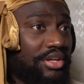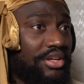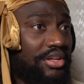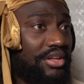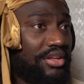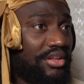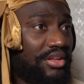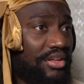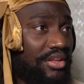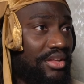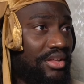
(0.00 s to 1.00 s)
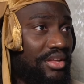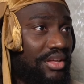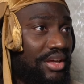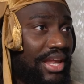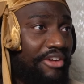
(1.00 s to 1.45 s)

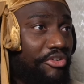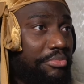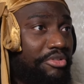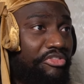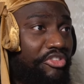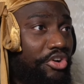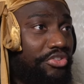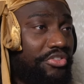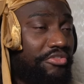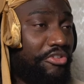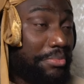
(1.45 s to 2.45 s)
Like, from the front,